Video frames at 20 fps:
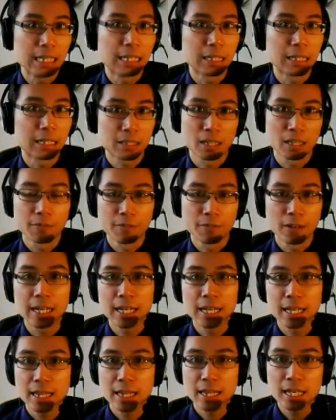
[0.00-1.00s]
stuff. And
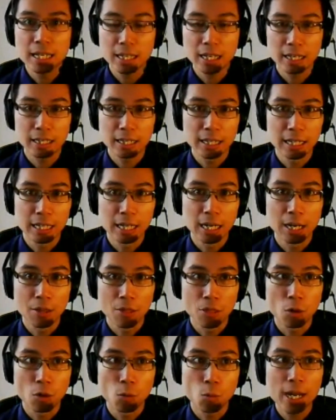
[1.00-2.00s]
I think that
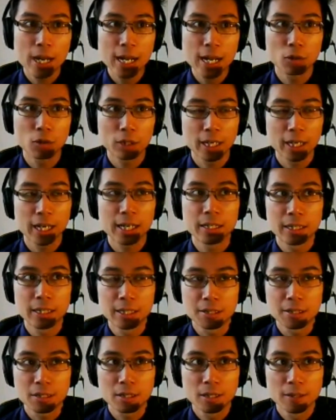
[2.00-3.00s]
the way I look at it
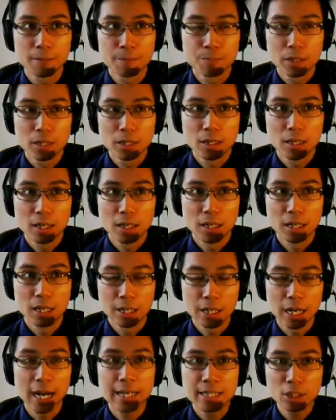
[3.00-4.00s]
is,
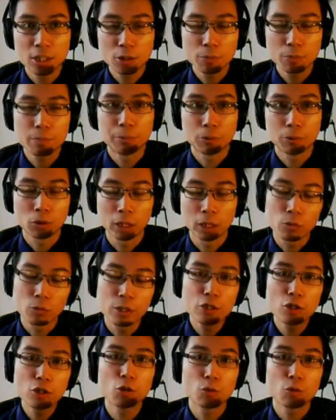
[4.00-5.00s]
I tell people, like, when you
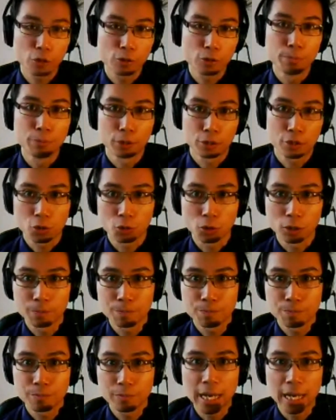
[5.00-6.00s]
go to a bookstore
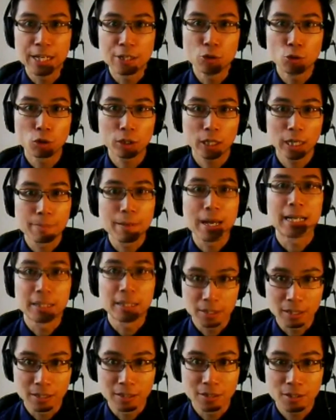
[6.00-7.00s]
and you look at
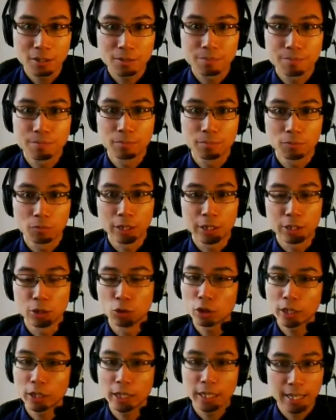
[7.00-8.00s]
magazines, right? You
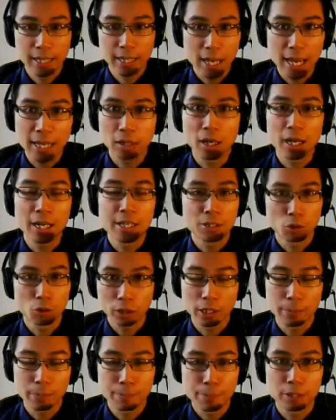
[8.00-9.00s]
look at the headlines, you look
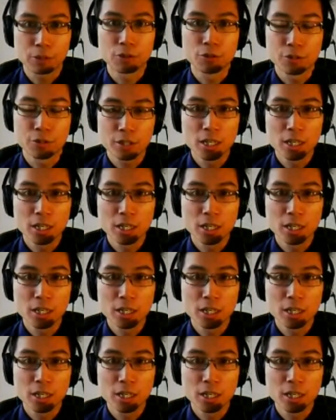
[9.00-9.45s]
at the pictures,